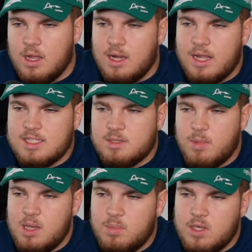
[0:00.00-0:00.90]
Let's
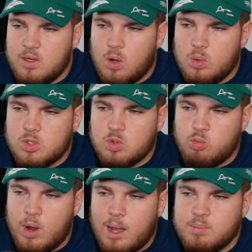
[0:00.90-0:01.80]
maybe also
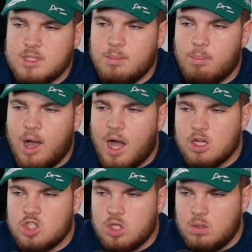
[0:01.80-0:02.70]
wrap the
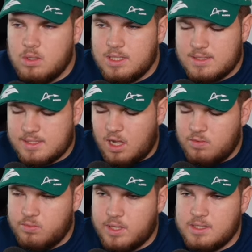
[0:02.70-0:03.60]
Marshall
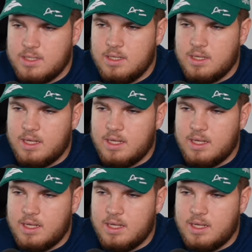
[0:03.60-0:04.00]
itself right here